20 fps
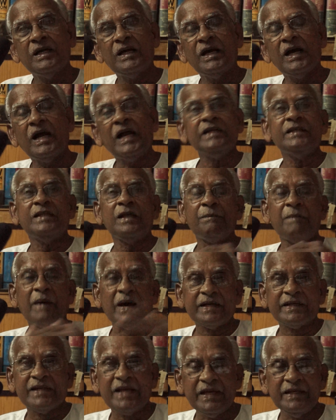and they are
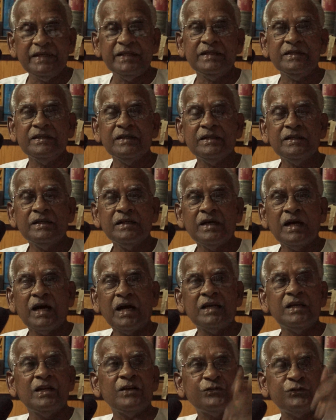bargaining,
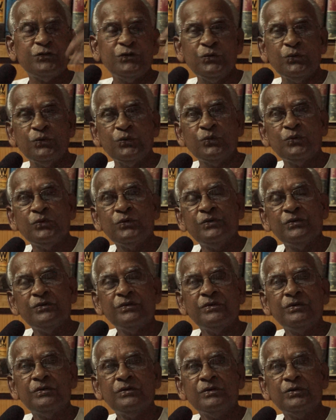unless you
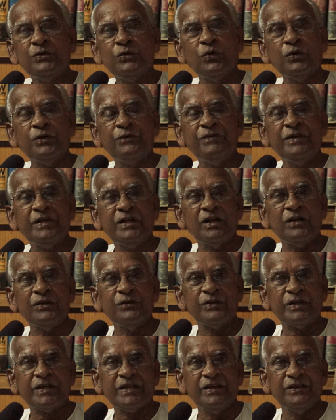don't withdraw
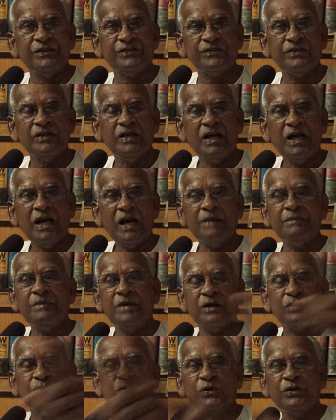your case, I am
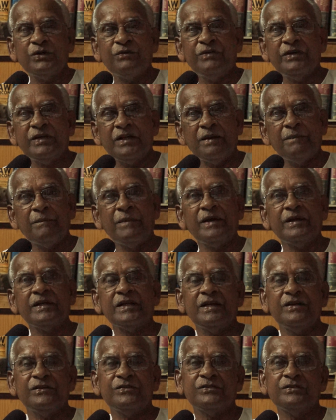not going to withdraw my
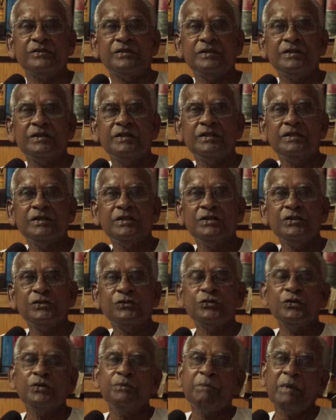case.
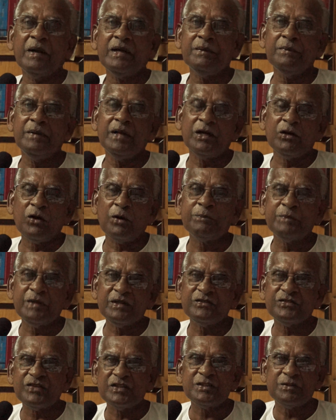So by adopting
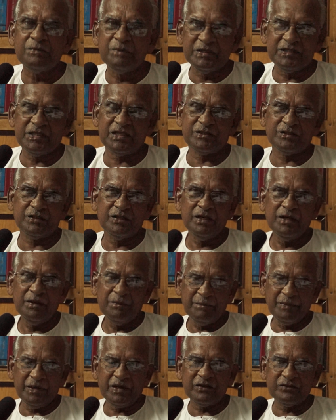such measures,
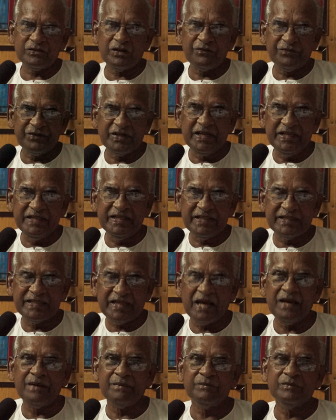because of gaining
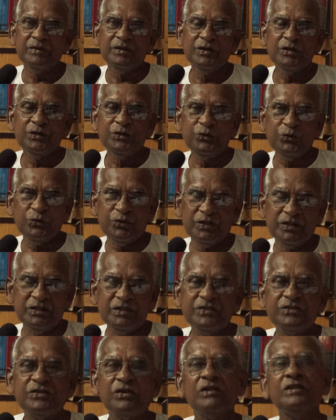time during
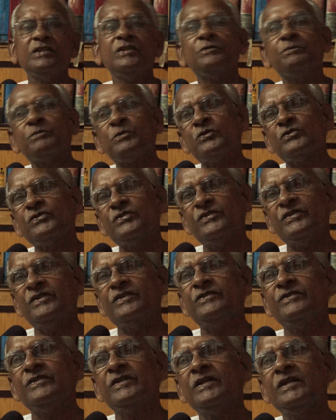all these
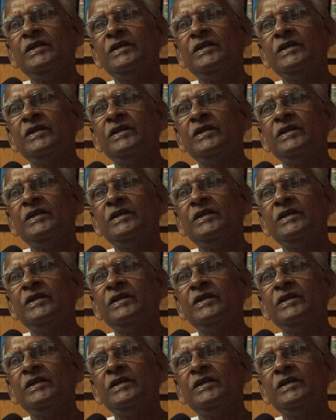processes,